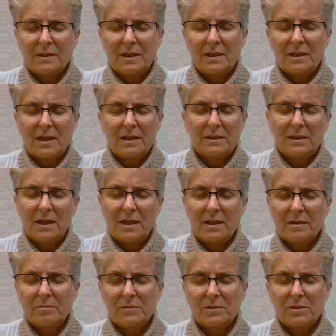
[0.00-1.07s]
A lot of
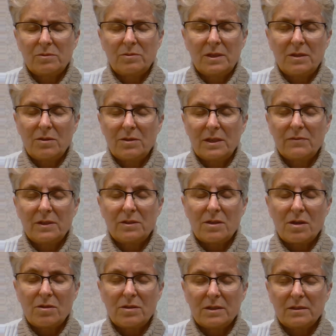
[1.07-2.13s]
times we don't even
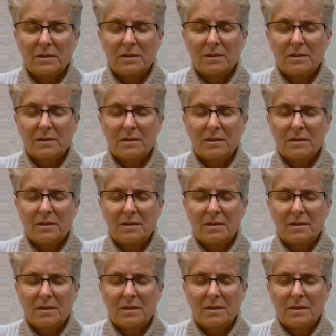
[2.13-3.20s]
notice
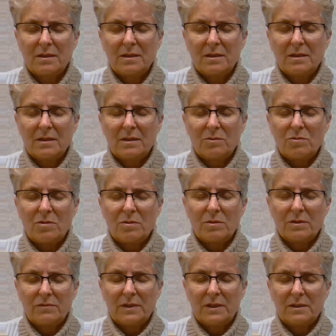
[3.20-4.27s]
what we're
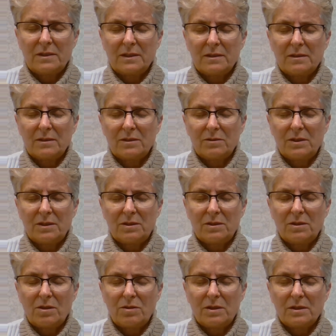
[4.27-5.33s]
feeling. So just
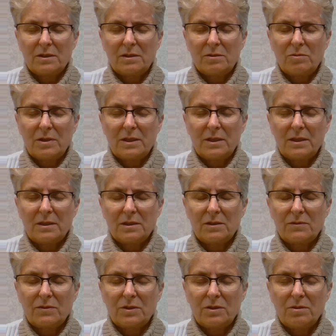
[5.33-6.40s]
notice what it is
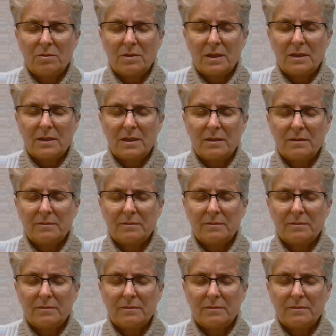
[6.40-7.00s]
for you right now.